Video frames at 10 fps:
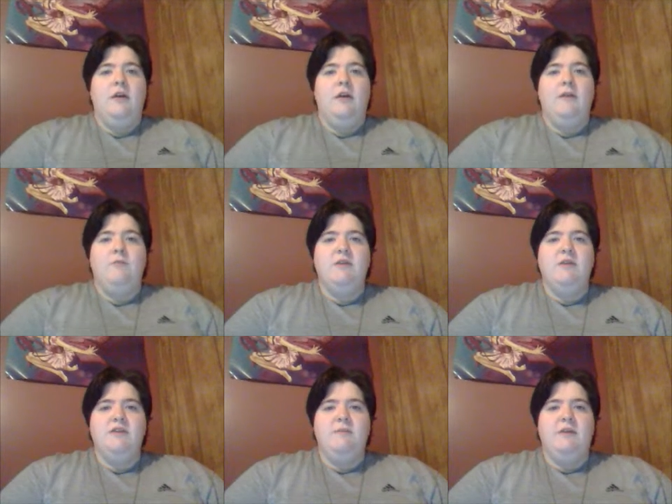It
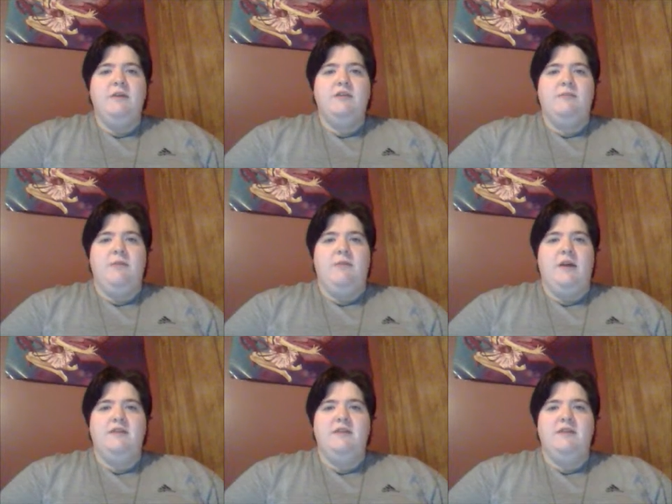wasn't a big
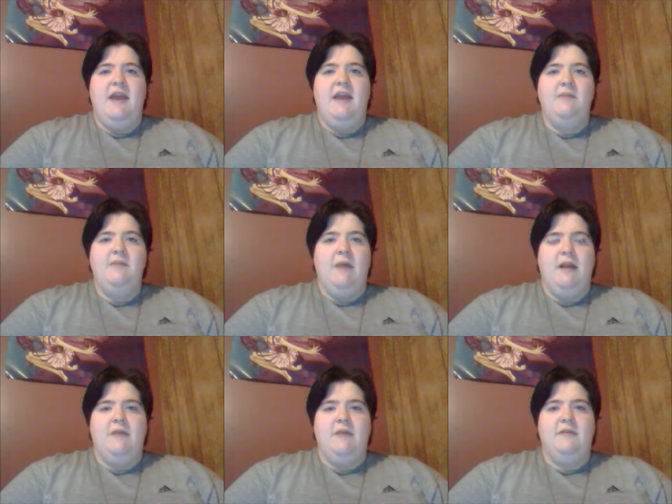surprise to
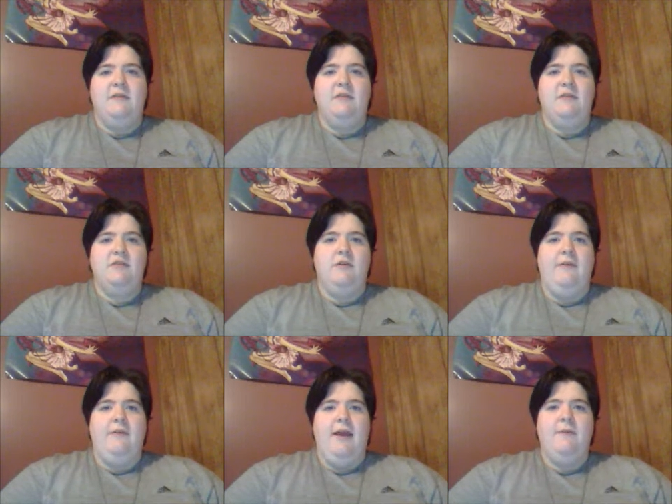anybody that this could
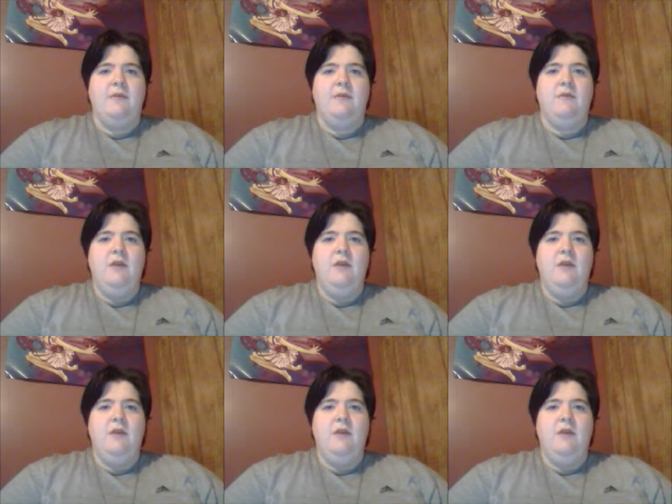have happened.